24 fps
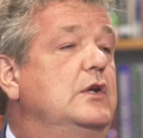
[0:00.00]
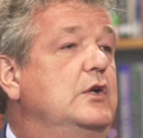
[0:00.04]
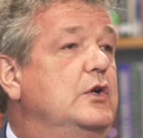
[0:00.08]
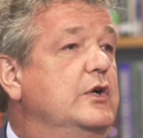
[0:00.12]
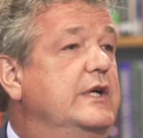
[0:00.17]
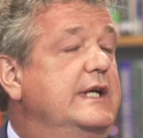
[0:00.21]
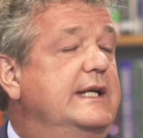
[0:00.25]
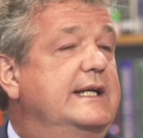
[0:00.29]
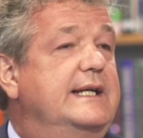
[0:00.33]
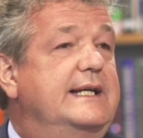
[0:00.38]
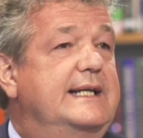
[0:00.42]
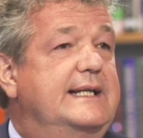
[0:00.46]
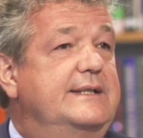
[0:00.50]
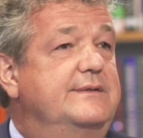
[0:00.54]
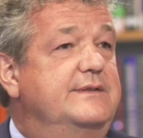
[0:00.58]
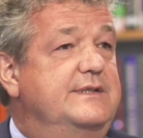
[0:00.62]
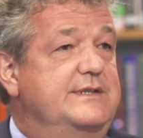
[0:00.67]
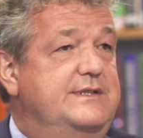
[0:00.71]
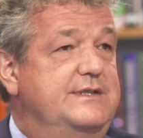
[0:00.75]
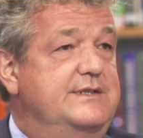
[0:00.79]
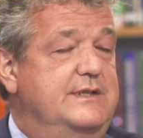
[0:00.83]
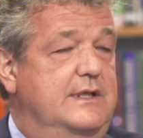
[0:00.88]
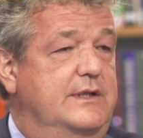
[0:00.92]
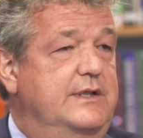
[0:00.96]
Looking ahead,
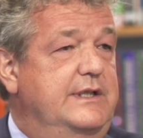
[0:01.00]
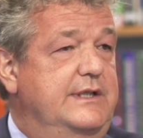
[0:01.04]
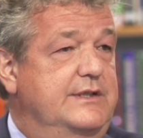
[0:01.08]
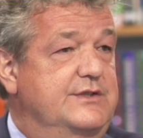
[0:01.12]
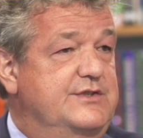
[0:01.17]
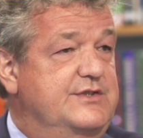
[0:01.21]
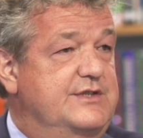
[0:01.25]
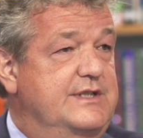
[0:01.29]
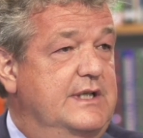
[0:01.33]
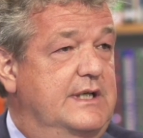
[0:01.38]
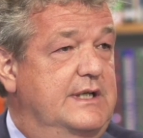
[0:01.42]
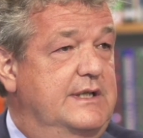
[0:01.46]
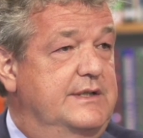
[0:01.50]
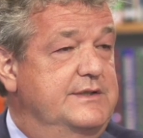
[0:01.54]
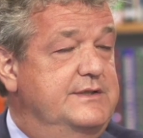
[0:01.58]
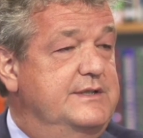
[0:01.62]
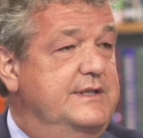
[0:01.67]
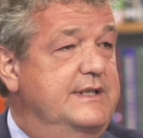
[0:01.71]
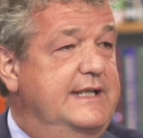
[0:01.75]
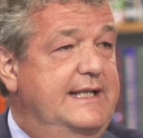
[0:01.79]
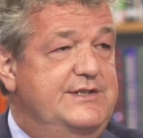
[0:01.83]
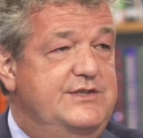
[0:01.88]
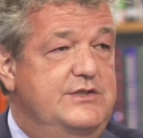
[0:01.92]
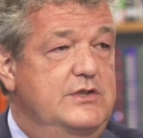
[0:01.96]
this is only a start.
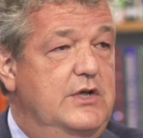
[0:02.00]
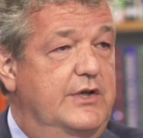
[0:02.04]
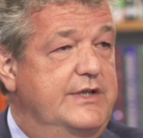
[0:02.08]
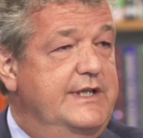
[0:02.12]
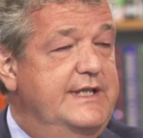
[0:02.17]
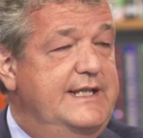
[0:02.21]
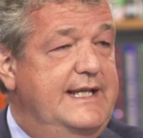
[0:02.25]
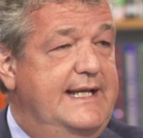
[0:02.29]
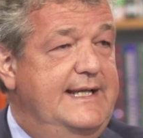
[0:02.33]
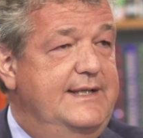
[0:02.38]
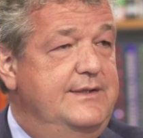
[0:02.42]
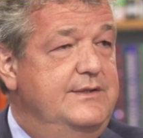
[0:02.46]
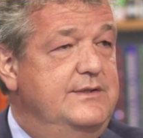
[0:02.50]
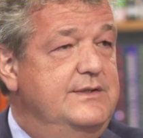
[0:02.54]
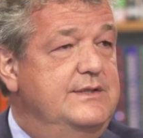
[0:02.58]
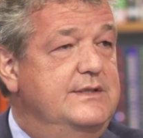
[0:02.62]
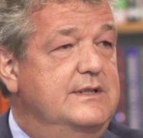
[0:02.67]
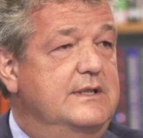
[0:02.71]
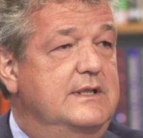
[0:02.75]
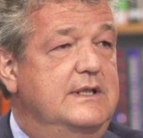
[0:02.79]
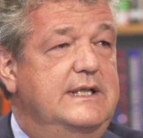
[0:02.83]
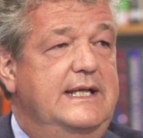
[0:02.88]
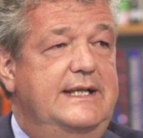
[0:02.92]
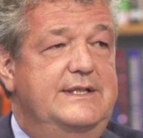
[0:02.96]
It's not an end,
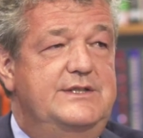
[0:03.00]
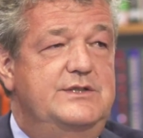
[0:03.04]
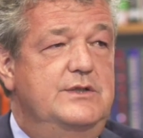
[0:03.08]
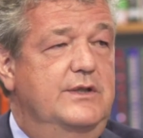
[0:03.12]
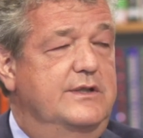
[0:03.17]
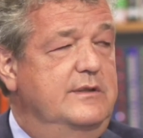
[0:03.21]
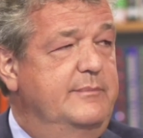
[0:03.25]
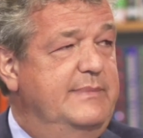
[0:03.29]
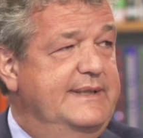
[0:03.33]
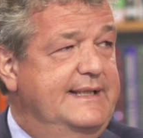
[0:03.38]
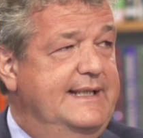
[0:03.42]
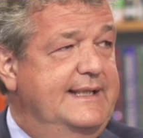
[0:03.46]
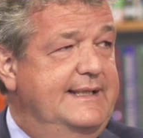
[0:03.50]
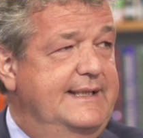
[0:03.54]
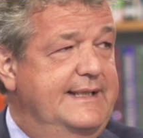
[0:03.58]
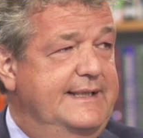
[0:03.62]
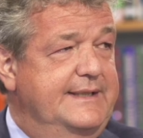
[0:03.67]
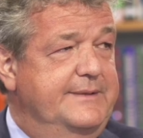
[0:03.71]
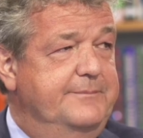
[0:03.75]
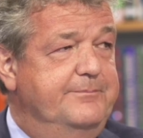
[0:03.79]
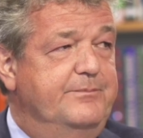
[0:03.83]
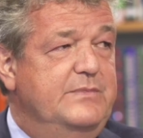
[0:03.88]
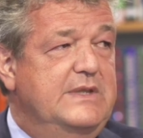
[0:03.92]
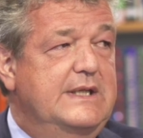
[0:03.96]
it's not a beginning.